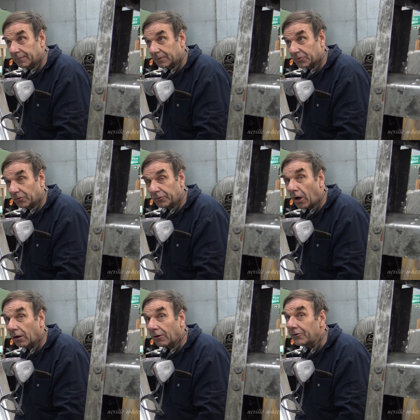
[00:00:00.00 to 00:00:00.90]
Sort of
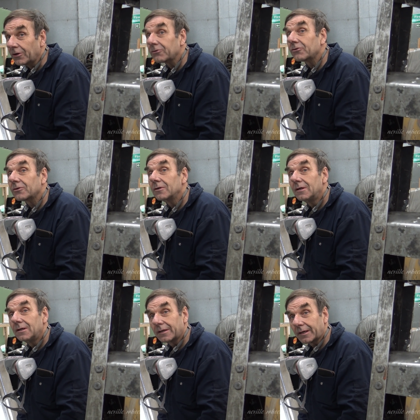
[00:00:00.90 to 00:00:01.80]
nylock nuts.
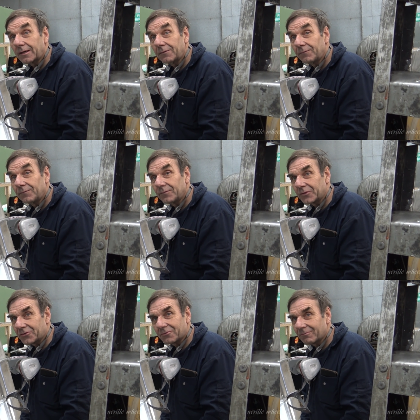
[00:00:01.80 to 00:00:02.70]

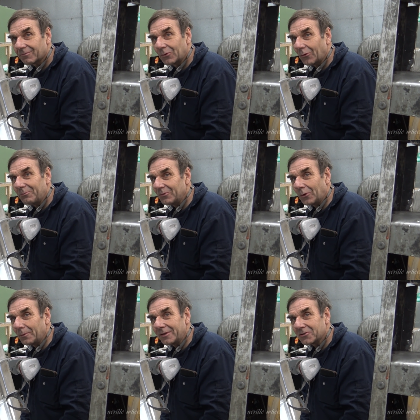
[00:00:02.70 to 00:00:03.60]
Just
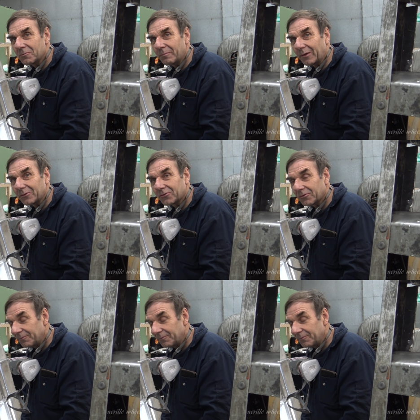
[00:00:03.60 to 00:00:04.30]
normal nuts and bolts.